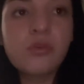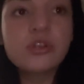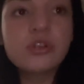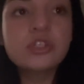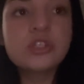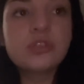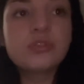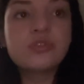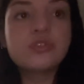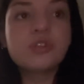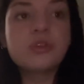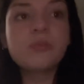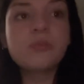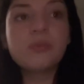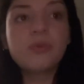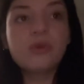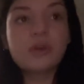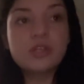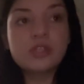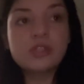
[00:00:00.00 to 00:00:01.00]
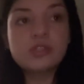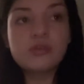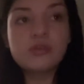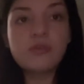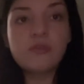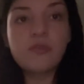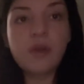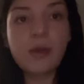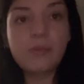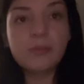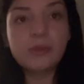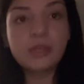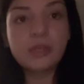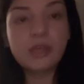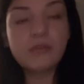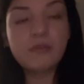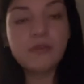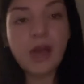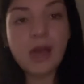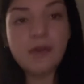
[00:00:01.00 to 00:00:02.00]
children born into a family
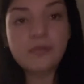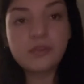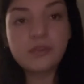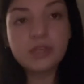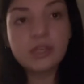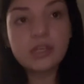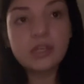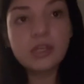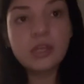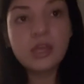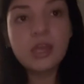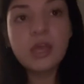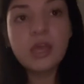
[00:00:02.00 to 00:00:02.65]
of African